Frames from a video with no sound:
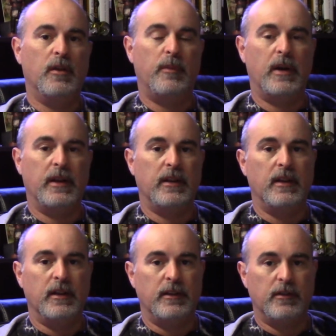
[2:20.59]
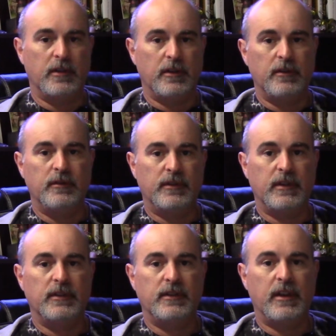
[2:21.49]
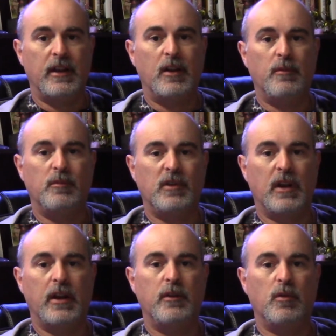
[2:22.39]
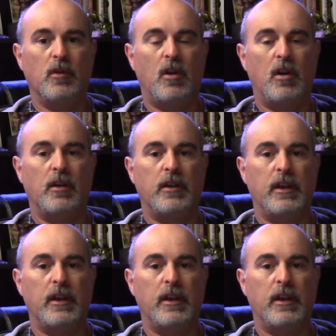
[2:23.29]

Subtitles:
but you can use this to help guide you along